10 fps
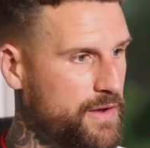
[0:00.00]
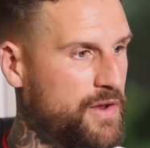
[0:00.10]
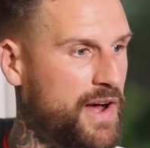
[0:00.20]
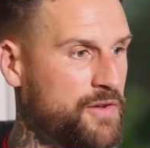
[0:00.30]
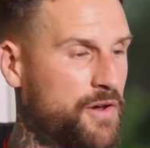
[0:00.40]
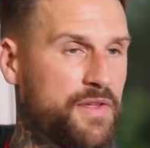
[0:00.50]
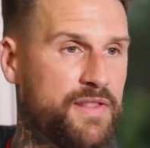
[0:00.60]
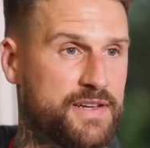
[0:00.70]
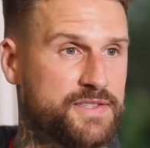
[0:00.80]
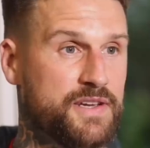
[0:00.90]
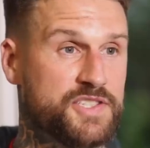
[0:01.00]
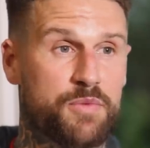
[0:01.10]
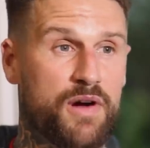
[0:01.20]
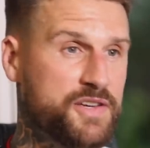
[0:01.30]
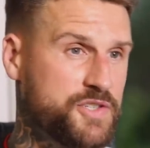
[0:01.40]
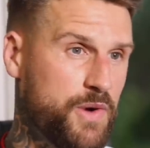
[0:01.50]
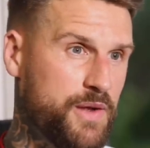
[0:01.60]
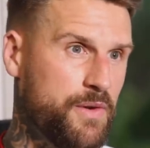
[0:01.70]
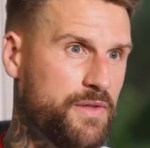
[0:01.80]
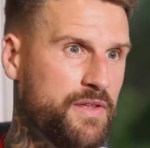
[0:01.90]
you know, I don't think that's a surprise to
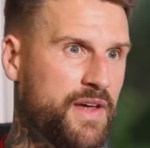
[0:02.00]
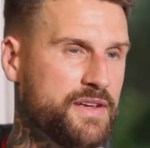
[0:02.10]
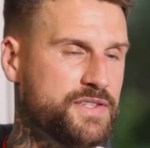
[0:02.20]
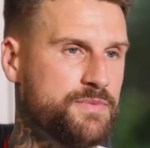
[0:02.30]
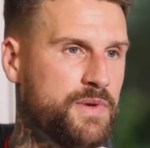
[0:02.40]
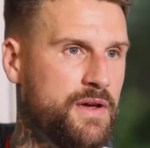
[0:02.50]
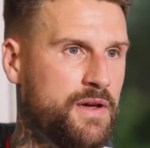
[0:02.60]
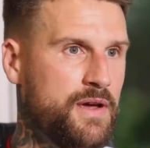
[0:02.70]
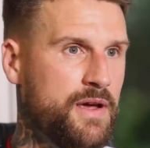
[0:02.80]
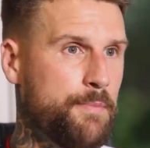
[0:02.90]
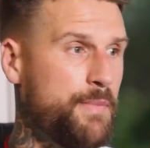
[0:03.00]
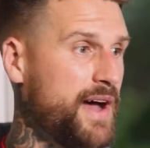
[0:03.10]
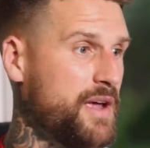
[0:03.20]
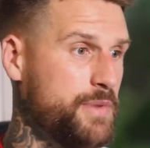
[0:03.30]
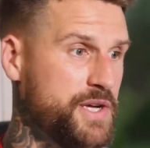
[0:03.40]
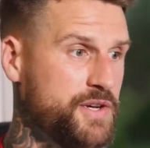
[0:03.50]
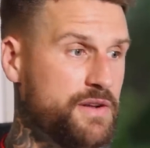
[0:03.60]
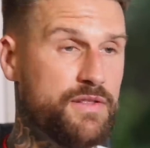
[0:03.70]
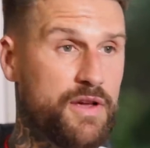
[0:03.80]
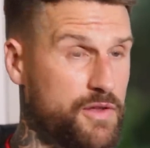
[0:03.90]
anyone that that's my
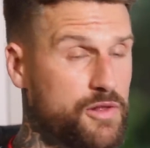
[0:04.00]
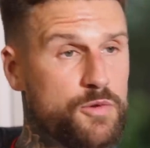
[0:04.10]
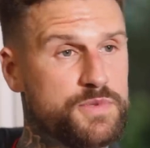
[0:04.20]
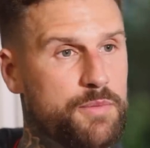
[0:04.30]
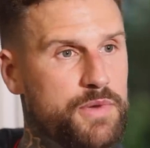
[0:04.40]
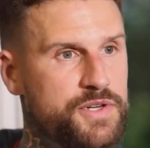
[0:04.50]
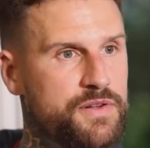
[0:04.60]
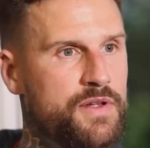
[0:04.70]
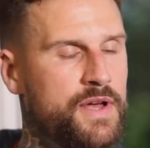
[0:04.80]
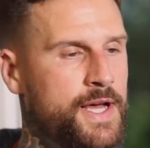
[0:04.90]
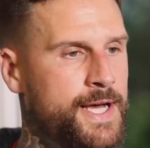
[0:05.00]
ambition and, and the club's ambition.